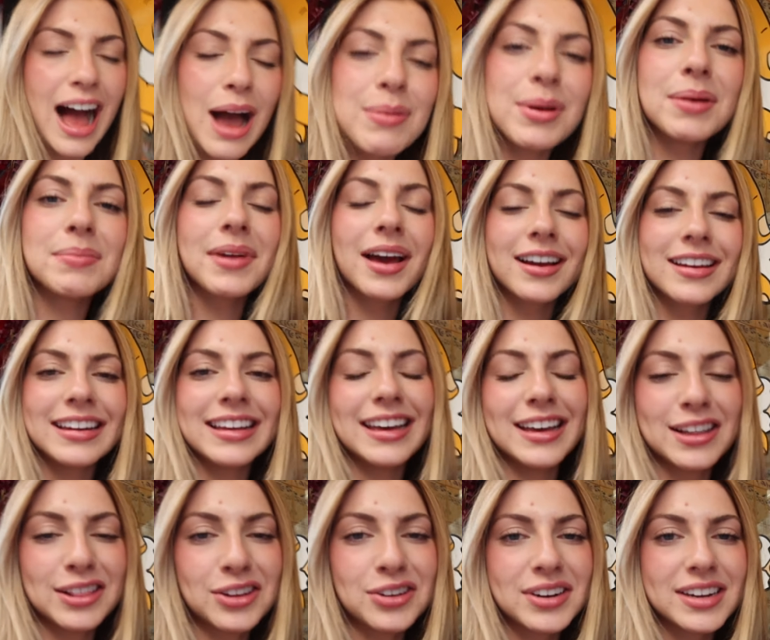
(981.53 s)
I mean, I'm not gonna
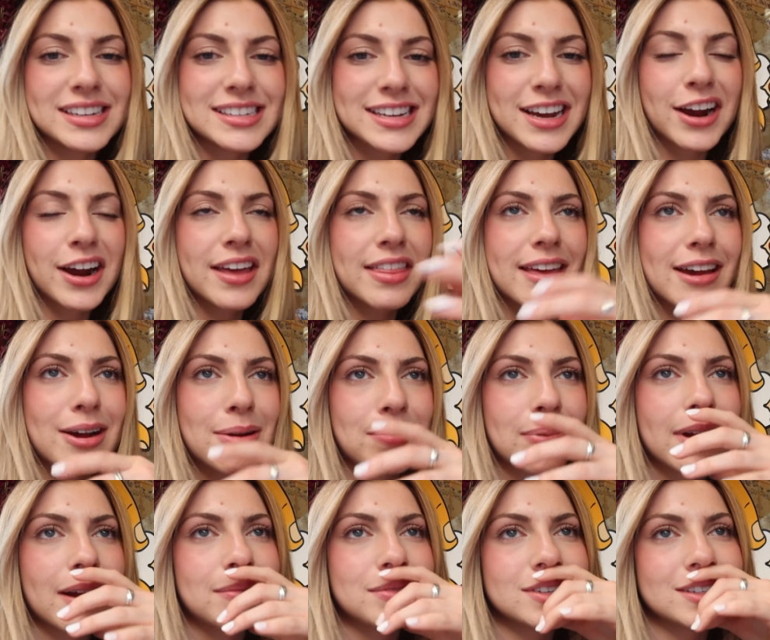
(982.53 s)
eat gluten and dairy there,
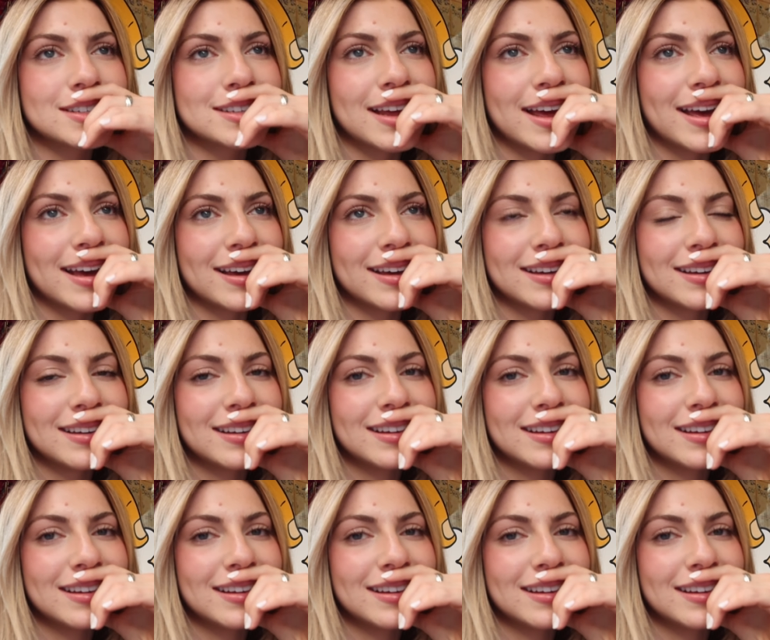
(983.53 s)
but I'm just like.